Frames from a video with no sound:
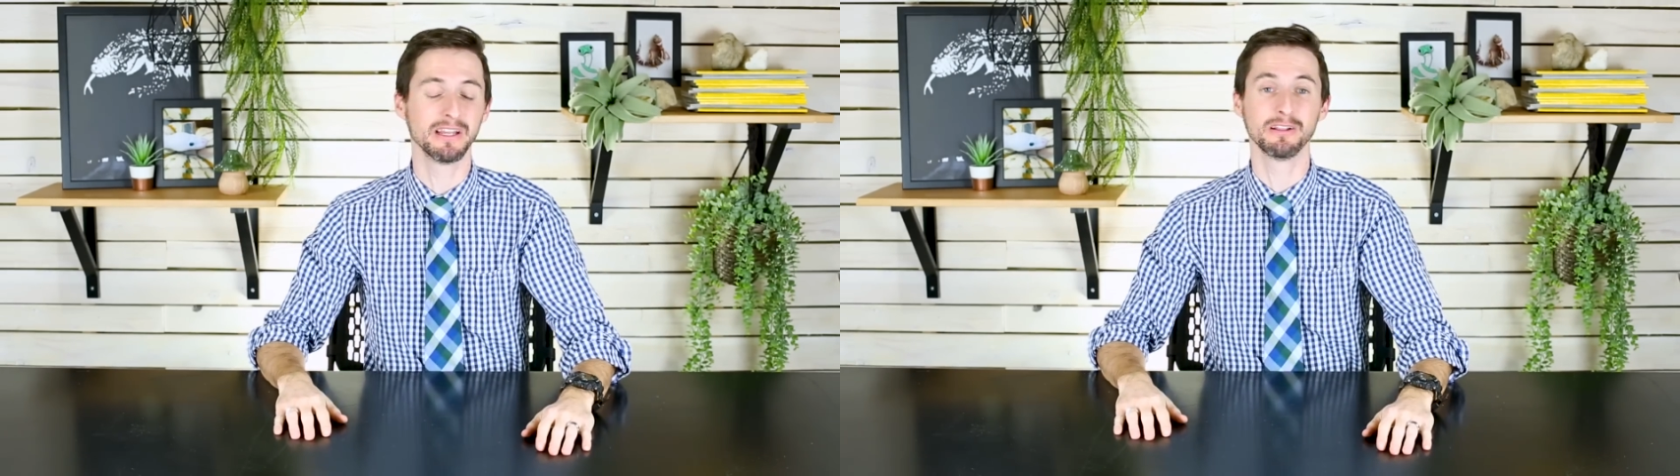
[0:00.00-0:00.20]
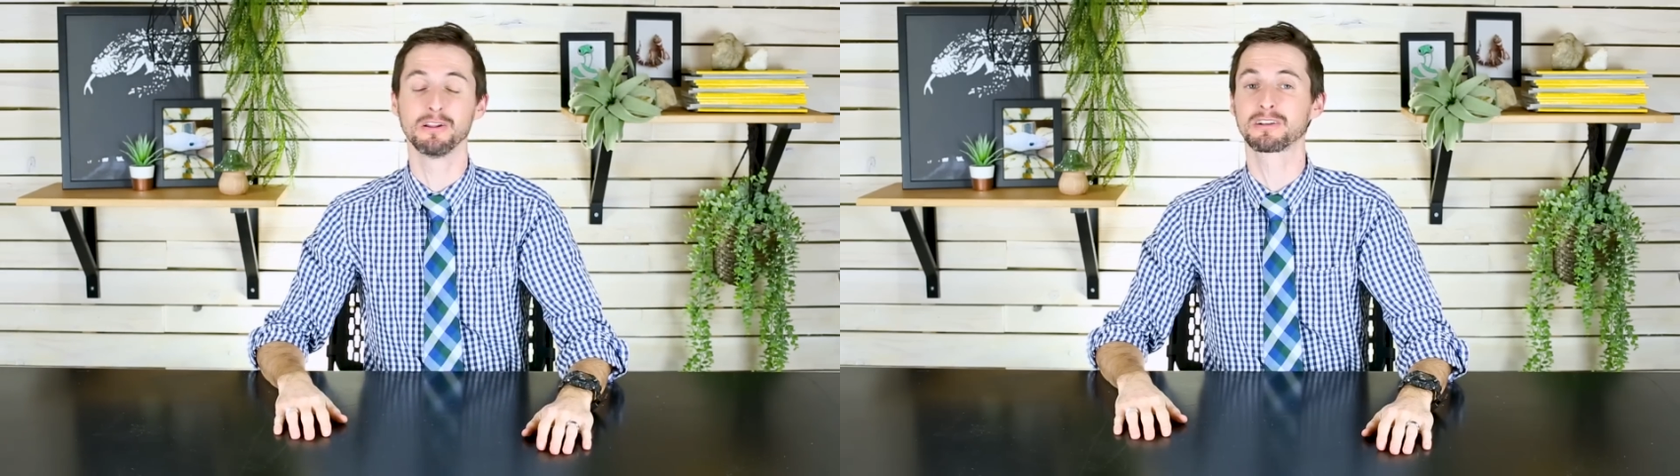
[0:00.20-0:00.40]

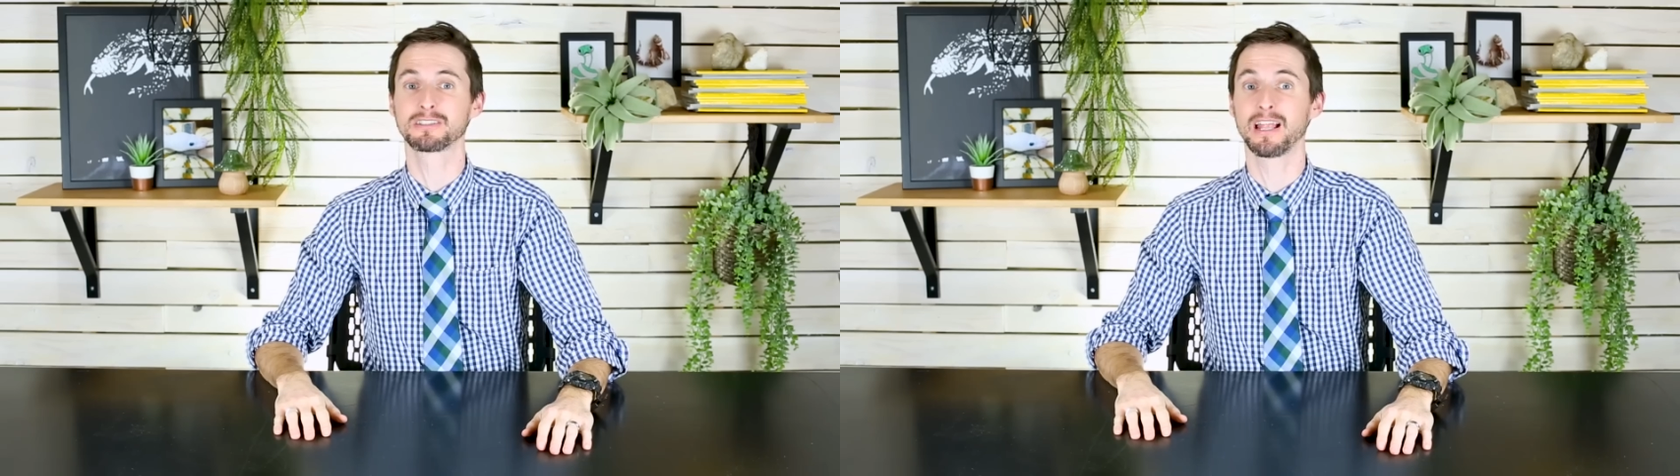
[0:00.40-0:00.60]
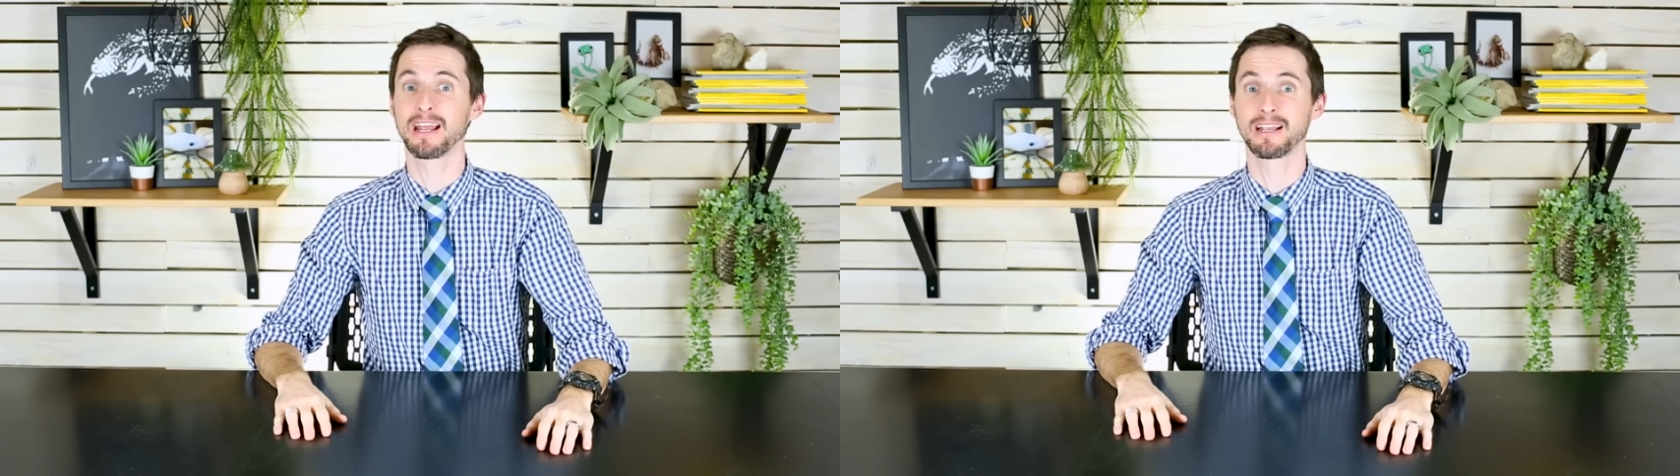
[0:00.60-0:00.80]
It
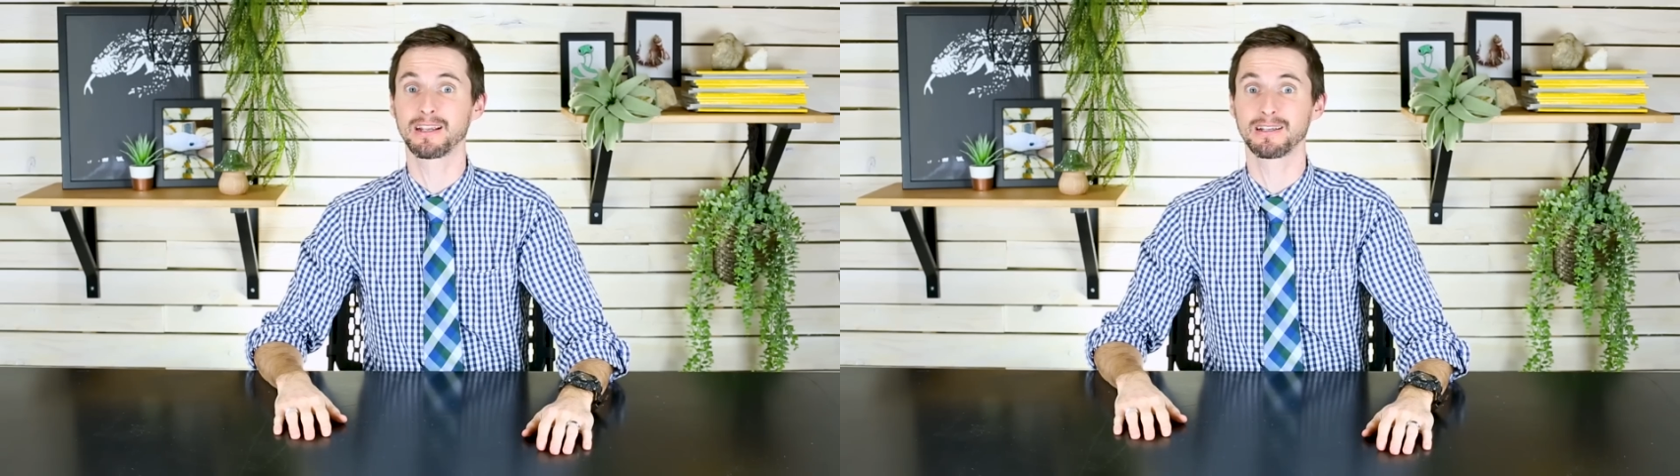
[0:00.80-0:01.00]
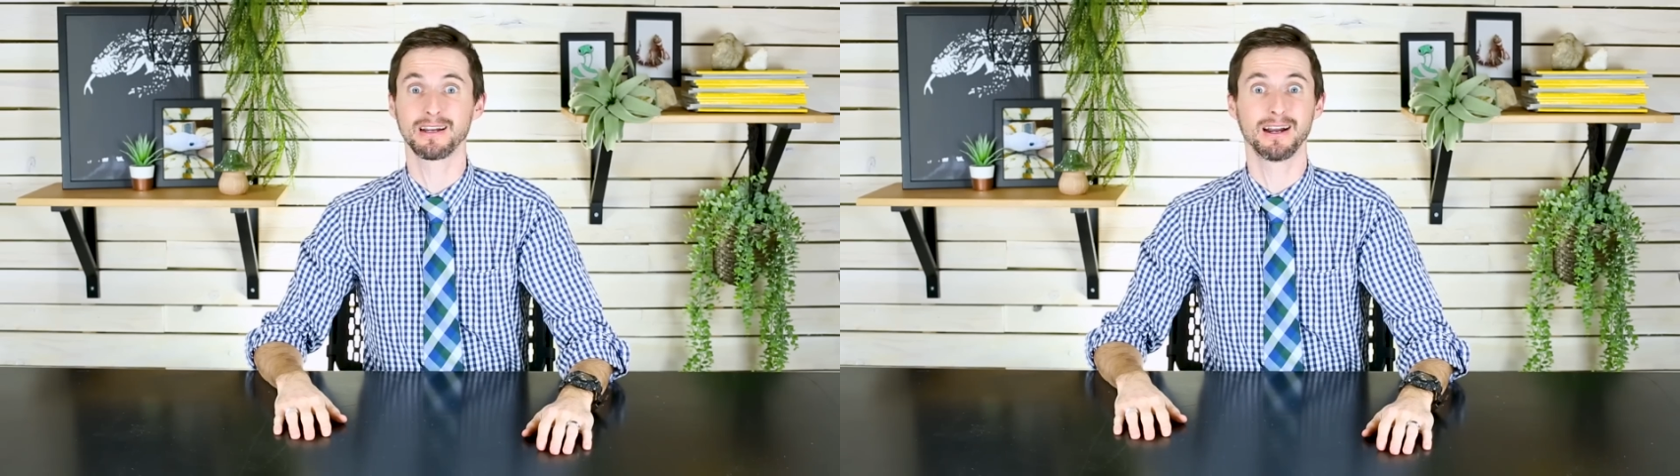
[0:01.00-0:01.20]
looks
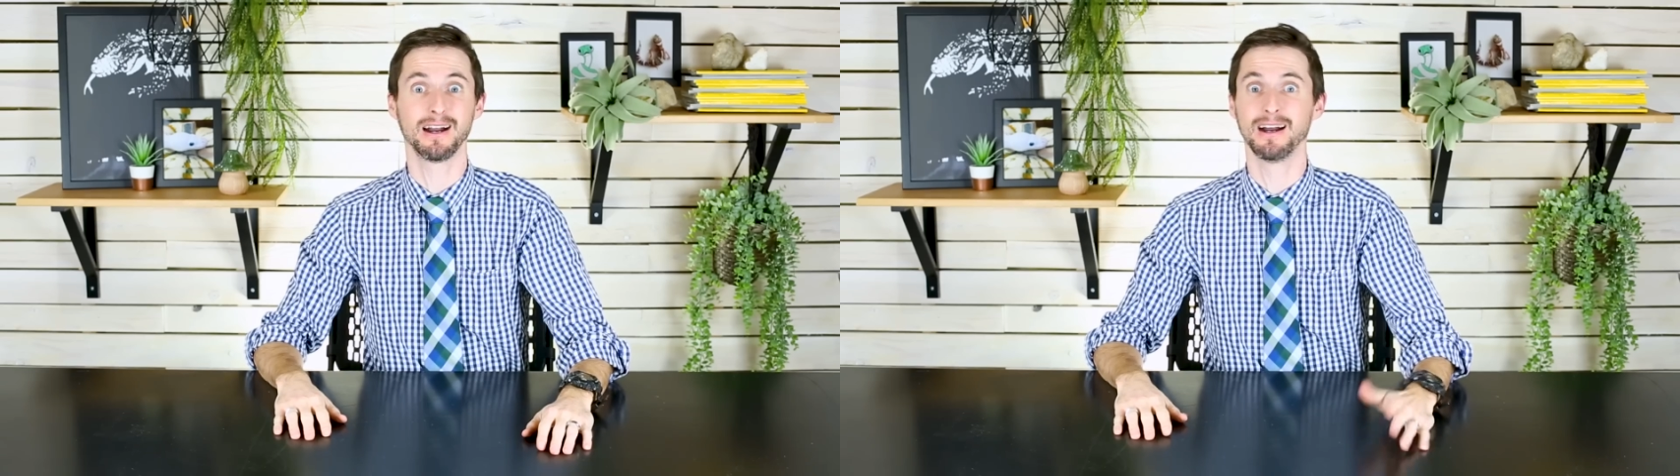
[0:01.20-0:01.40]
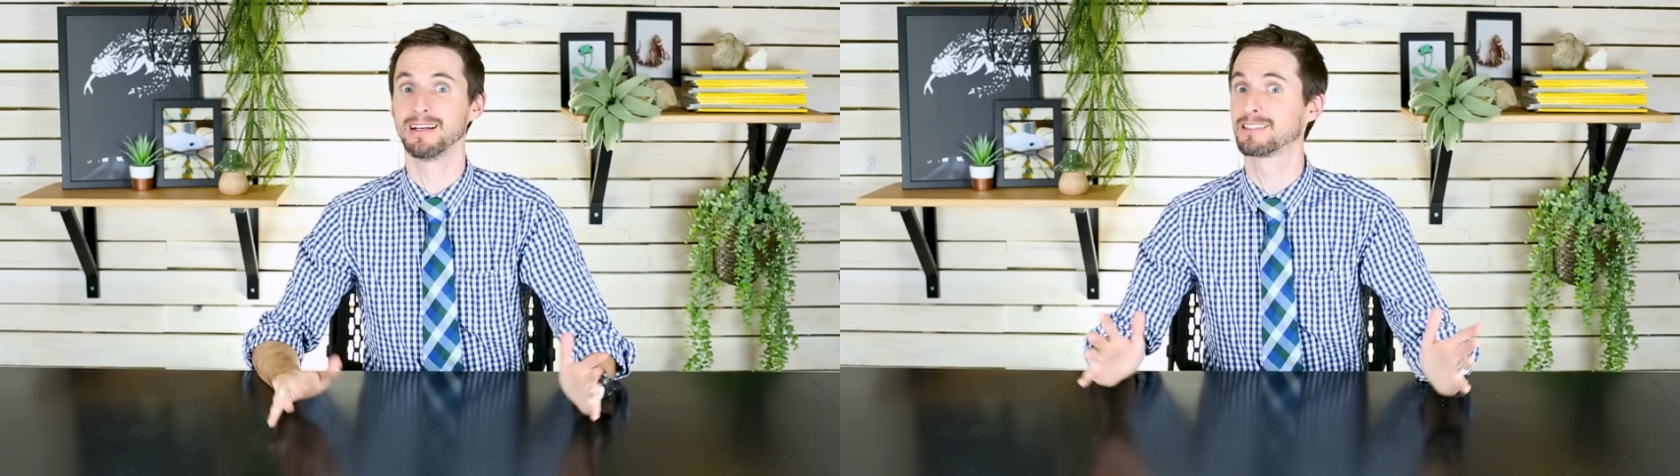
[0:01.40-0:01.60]
like
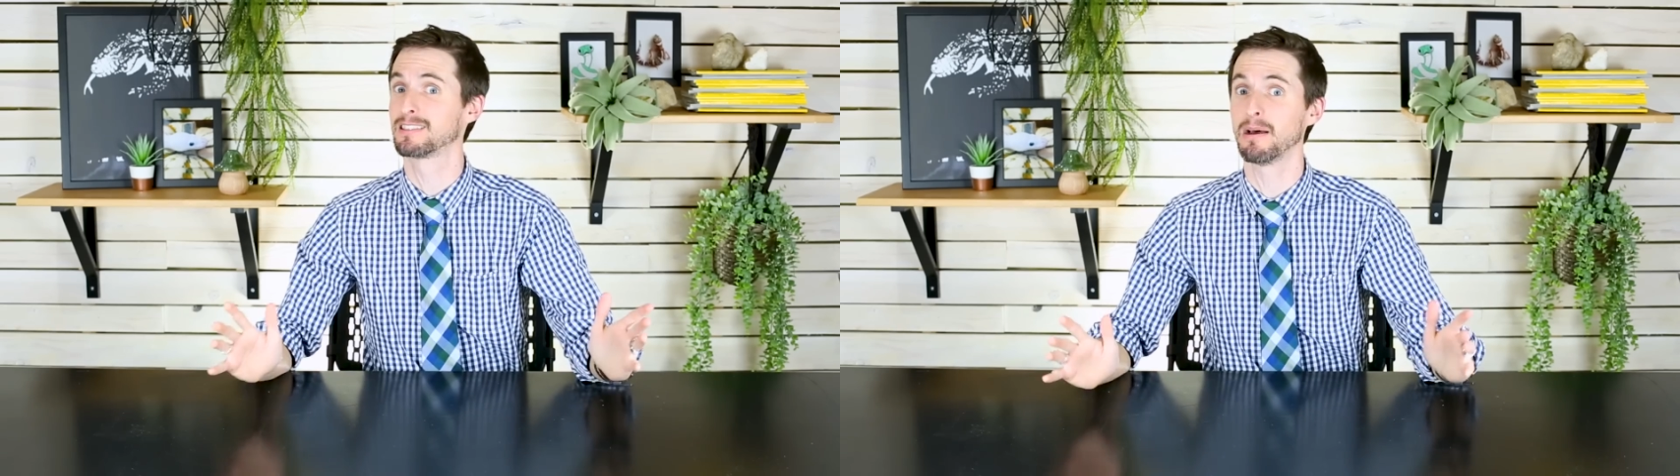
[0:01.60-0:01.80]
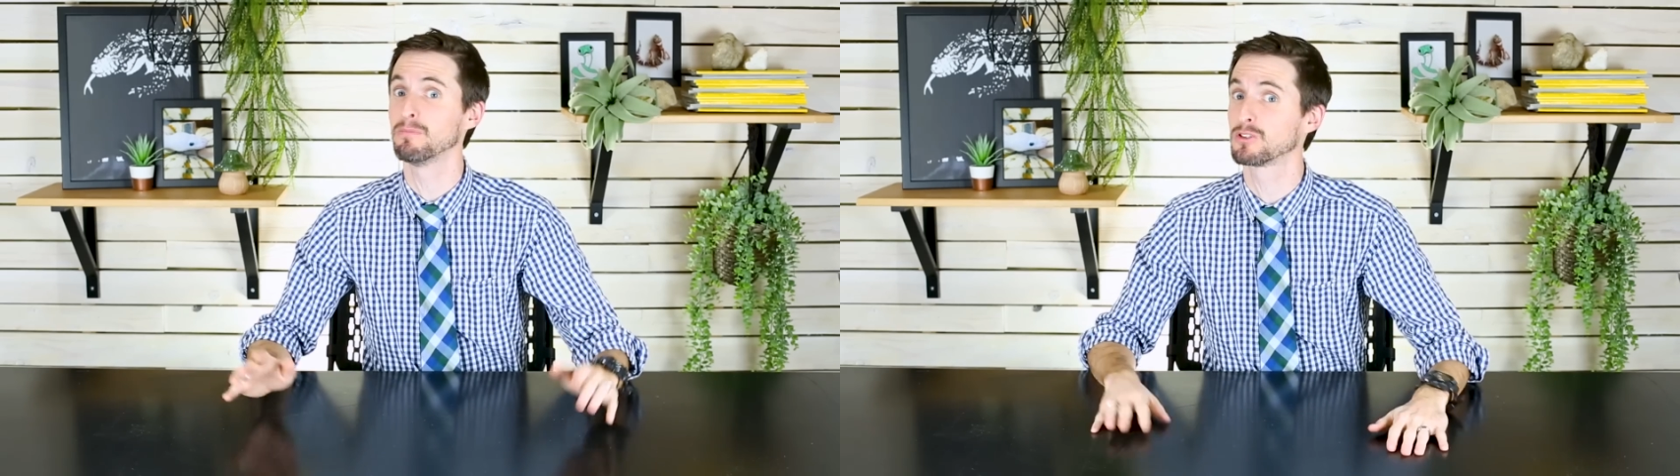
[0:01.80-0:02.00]

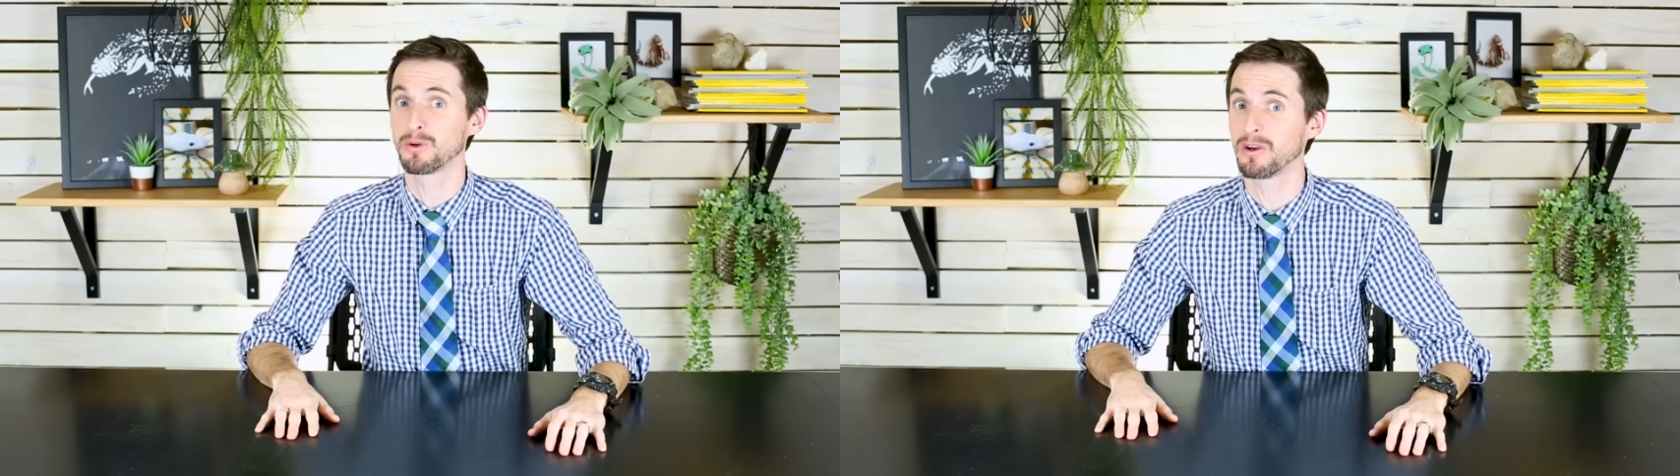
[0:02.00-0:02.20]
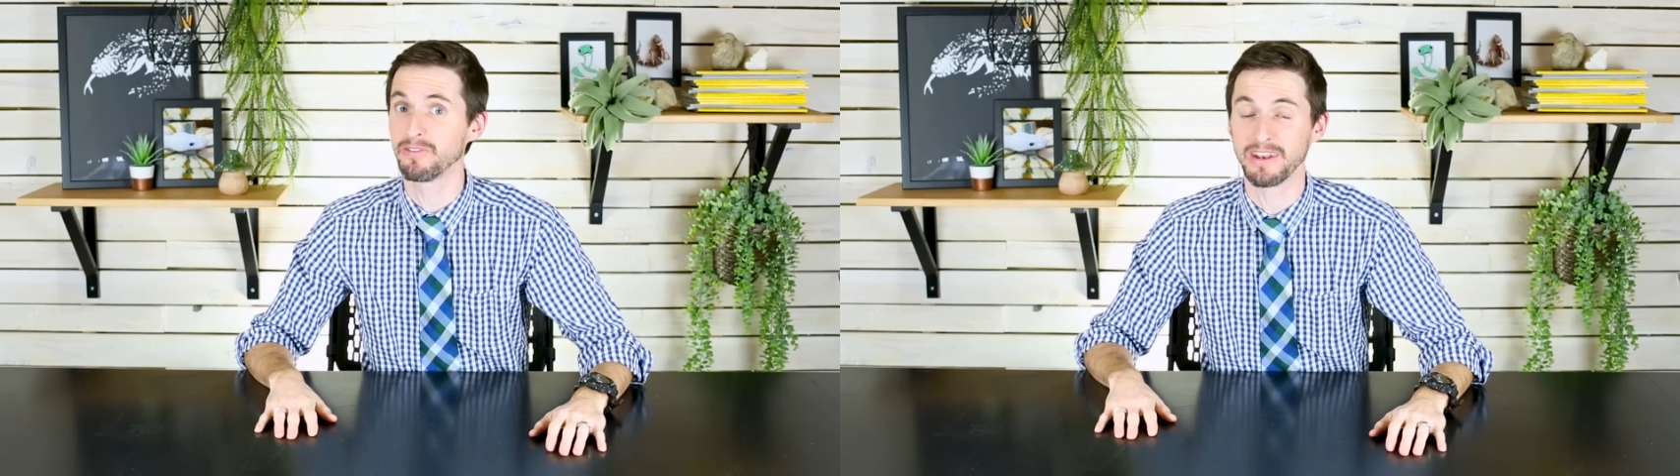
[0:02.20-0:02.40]
some
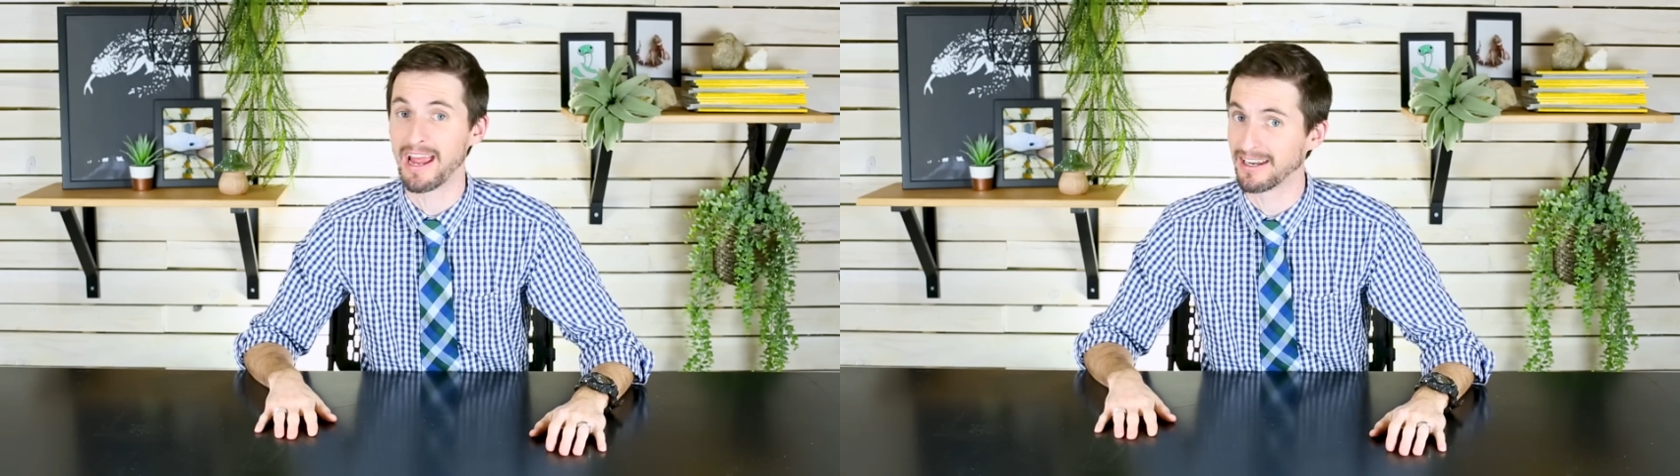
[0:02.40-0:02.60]
sort of an